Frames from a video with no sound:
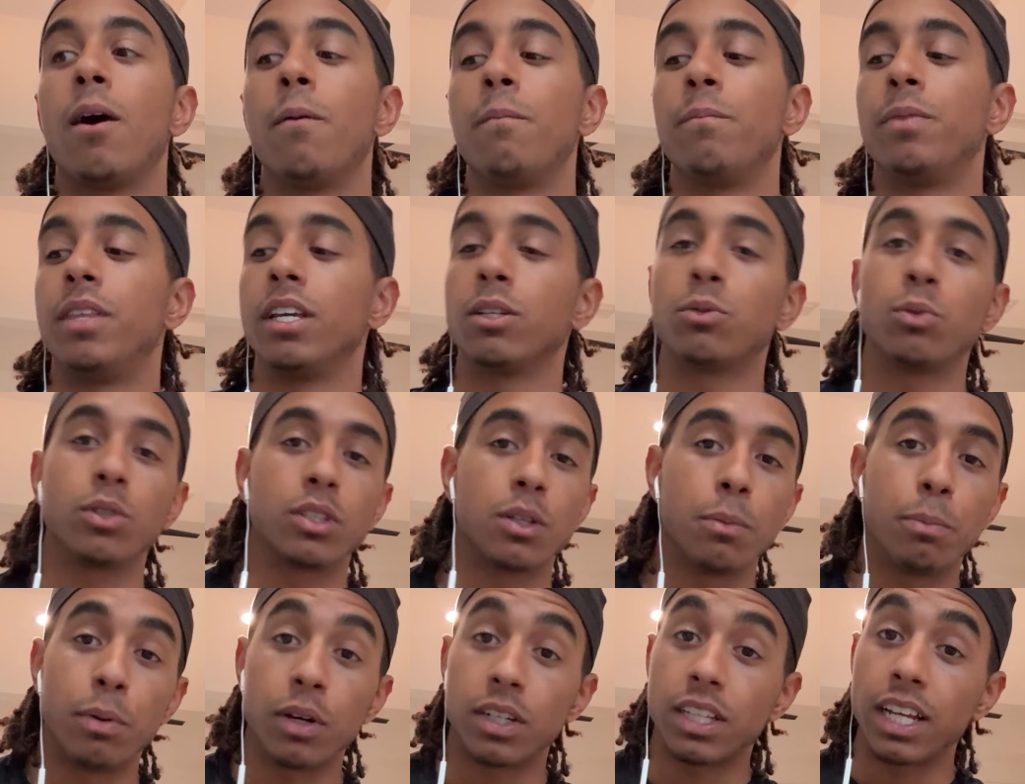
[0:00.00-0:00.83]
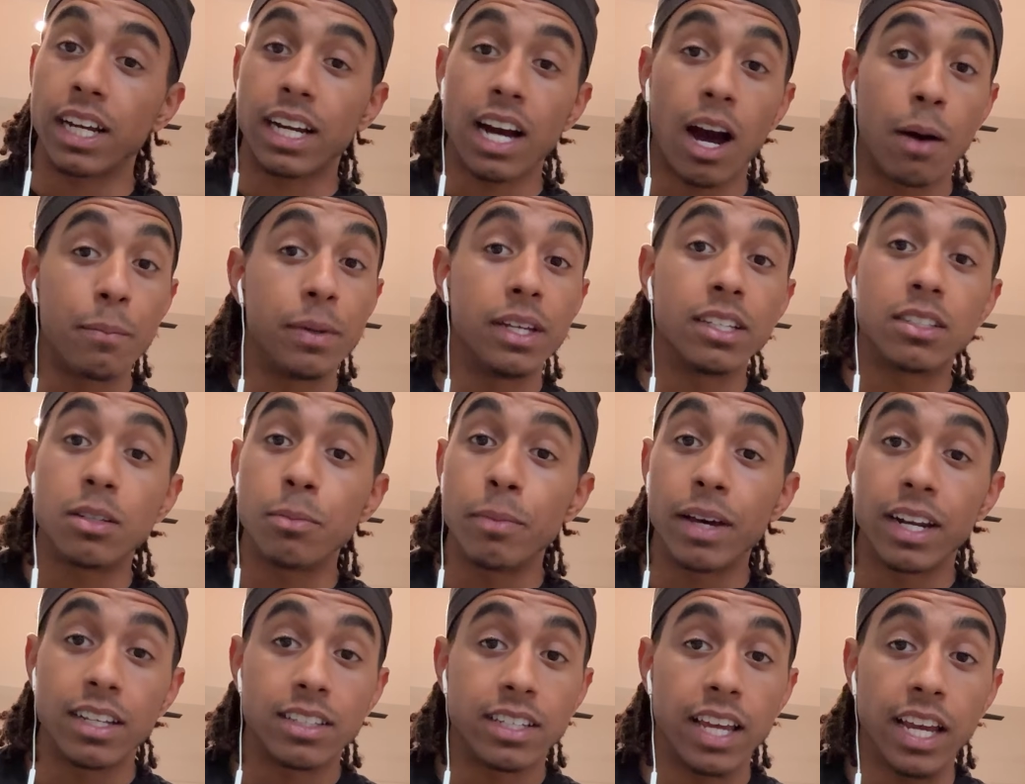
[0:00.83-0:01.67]
This was the book that got me into
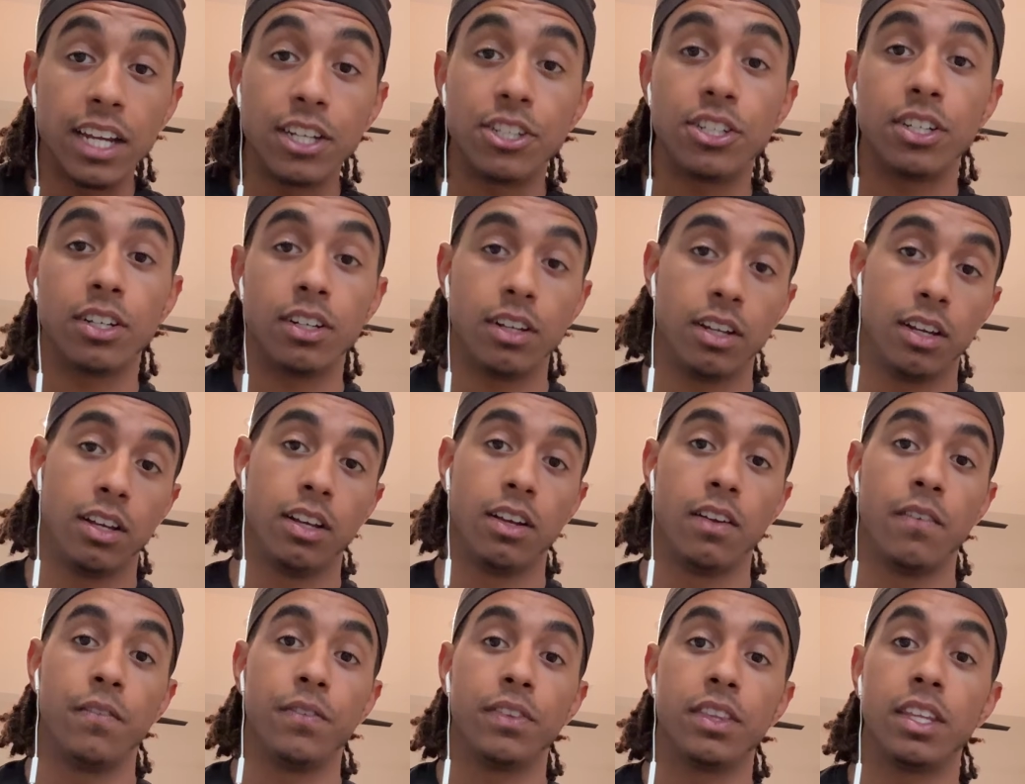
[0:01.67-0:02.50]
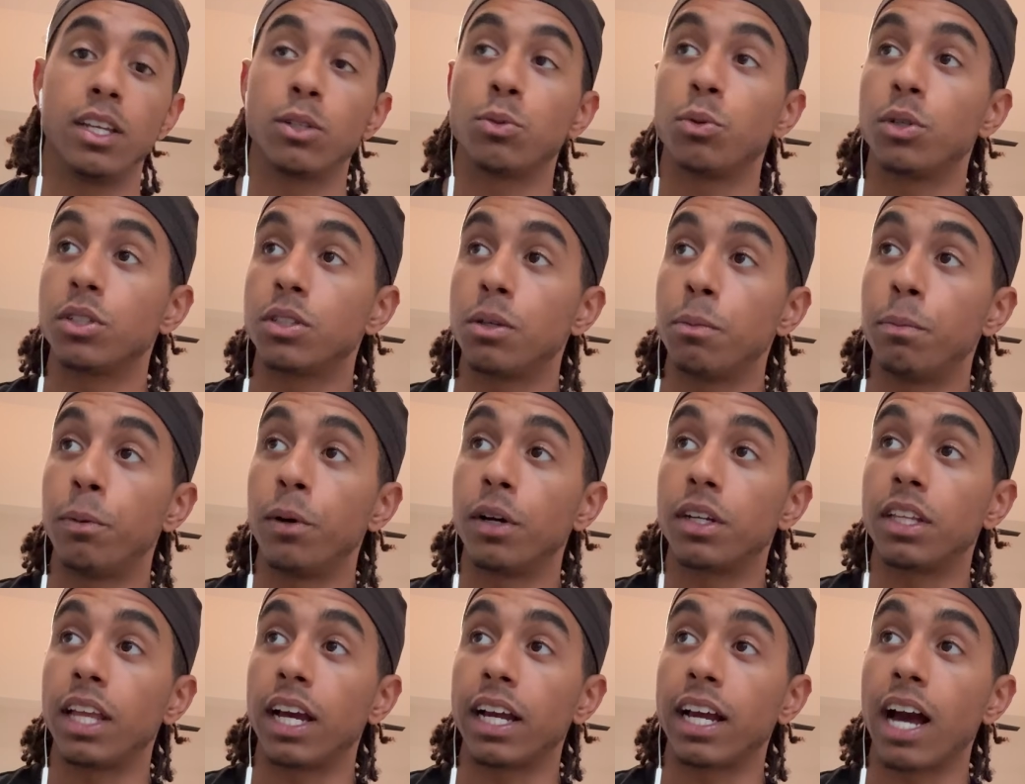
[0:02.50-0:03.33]
meditation. This was the
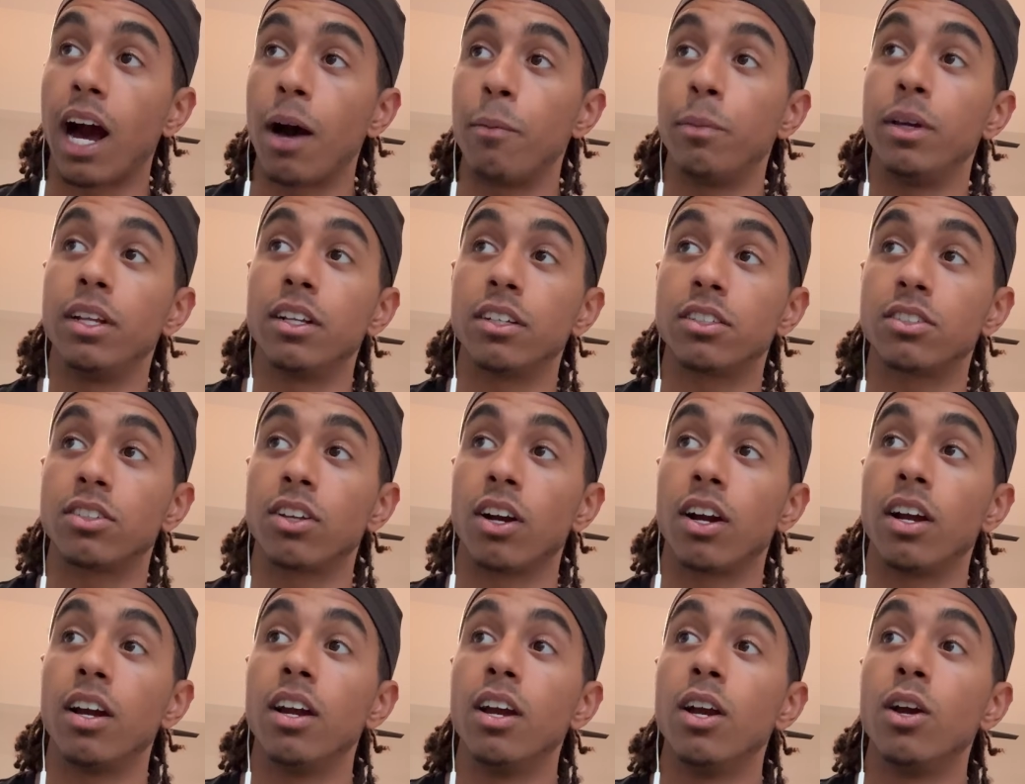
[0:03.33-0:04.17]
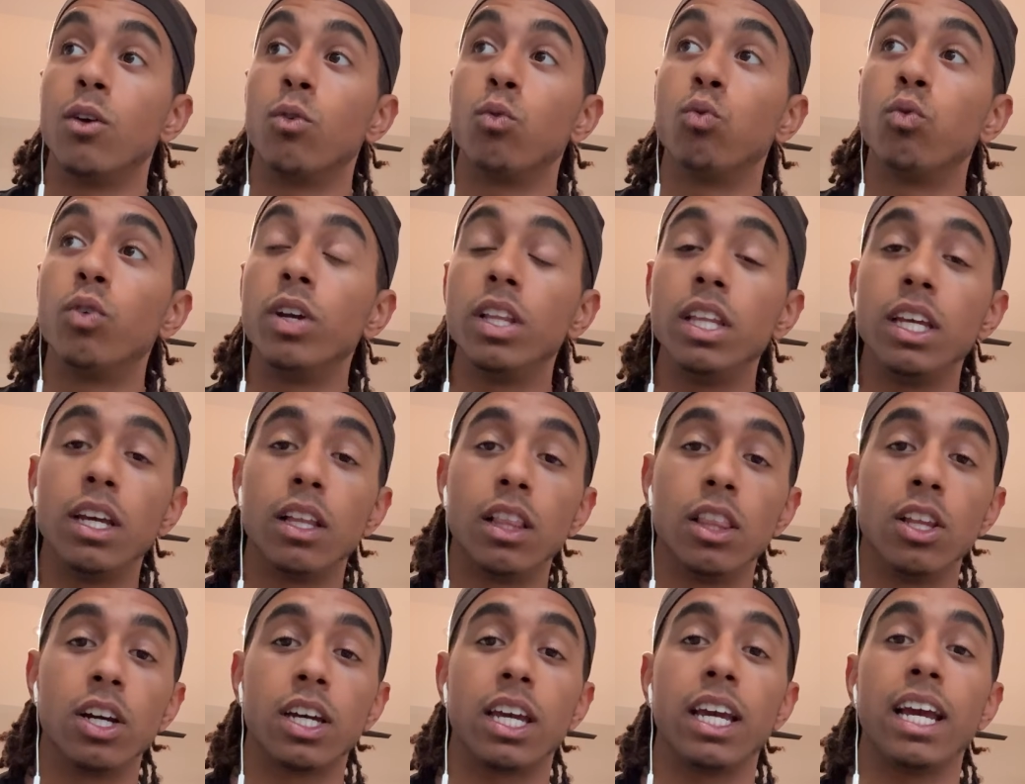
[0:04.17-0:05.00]
book that got me to start really
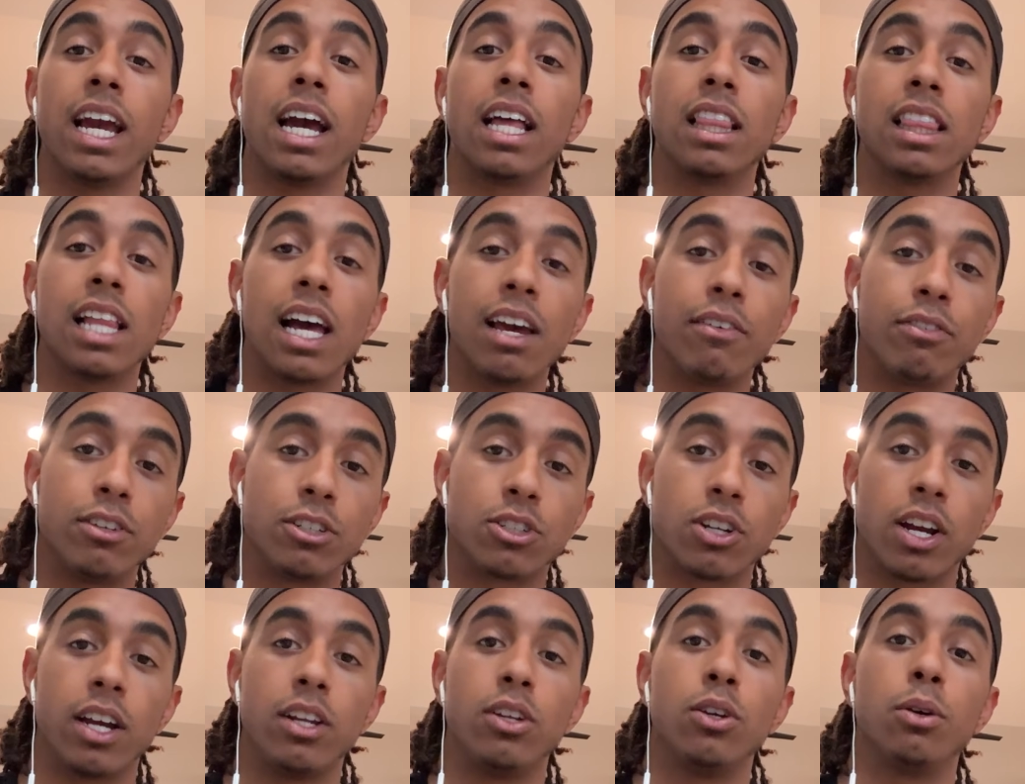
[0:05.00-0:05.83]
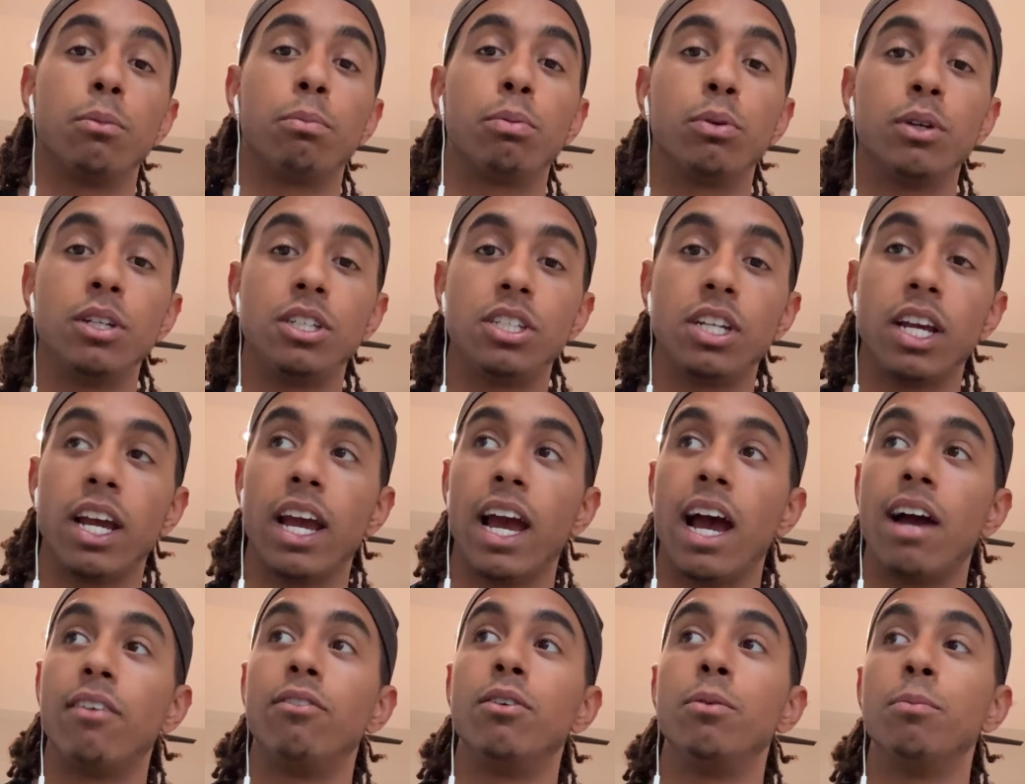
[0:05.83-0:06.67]
looking at life and trying to appreciate
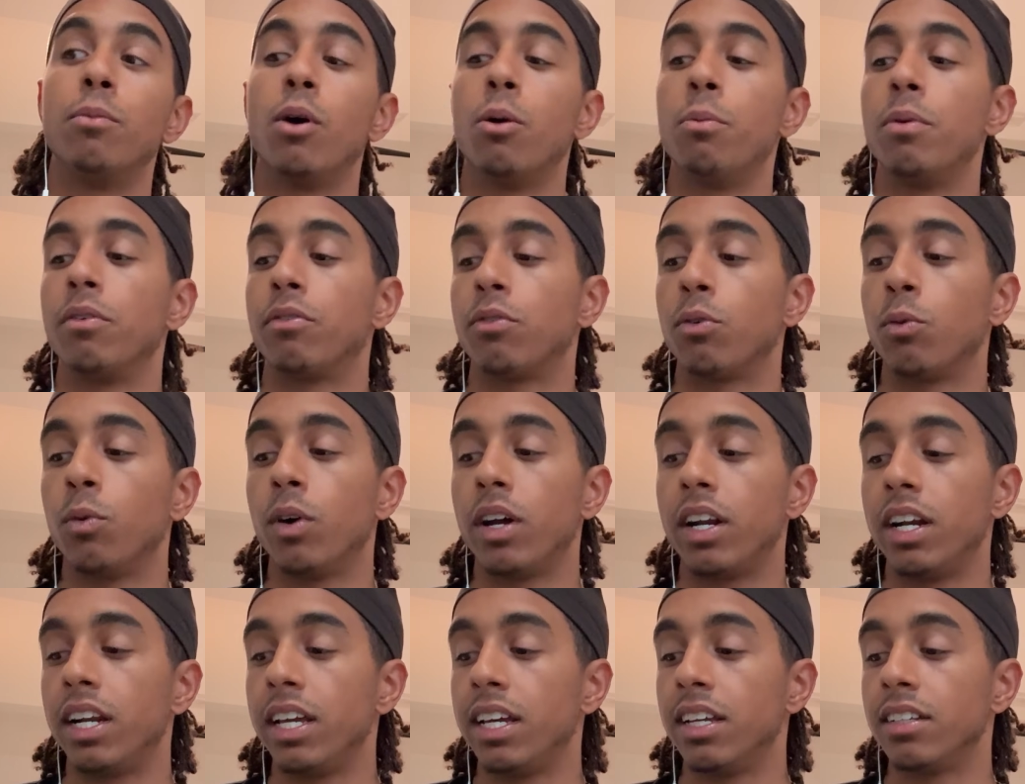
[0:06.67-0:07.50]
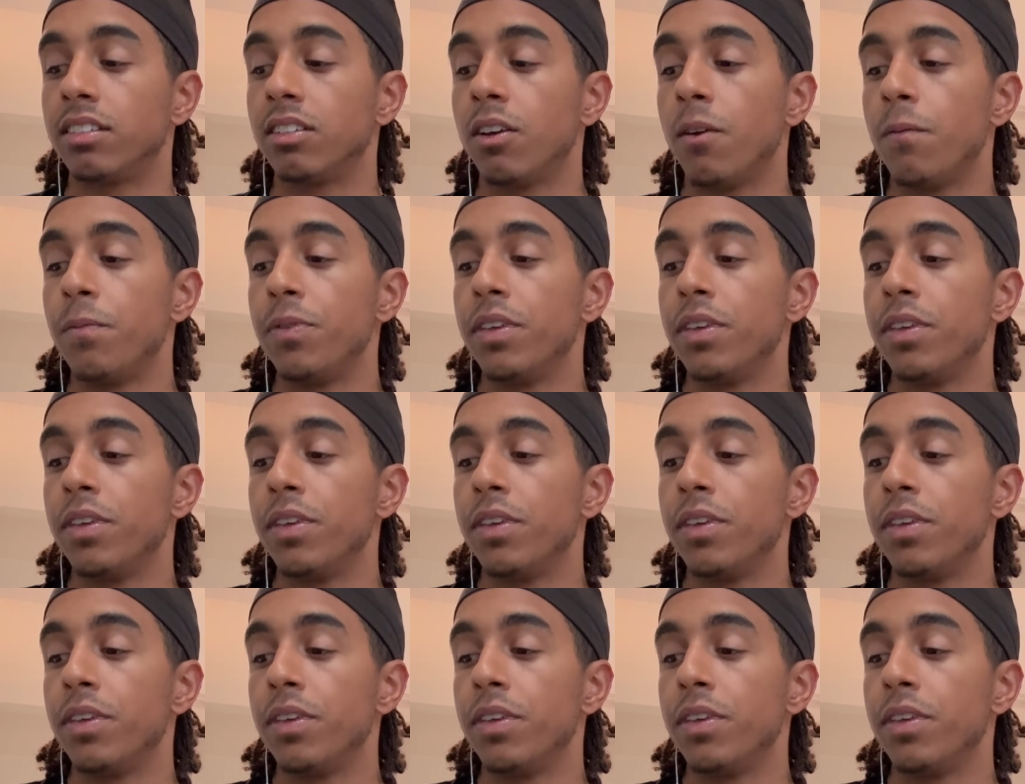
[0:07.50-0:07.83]
every moment for what it is.